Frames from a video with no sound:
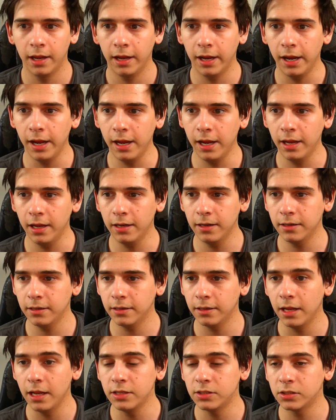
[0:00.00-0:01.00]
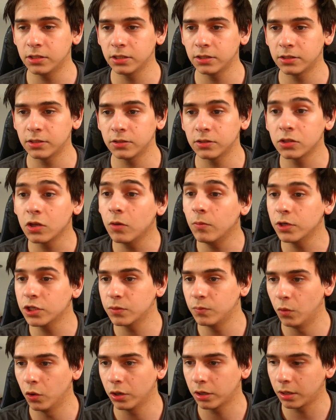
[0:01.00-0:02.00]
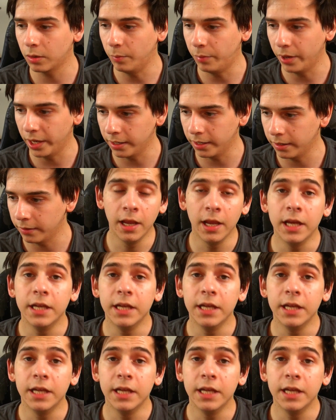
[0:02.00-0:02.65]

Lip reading: And it's just so much more competitive.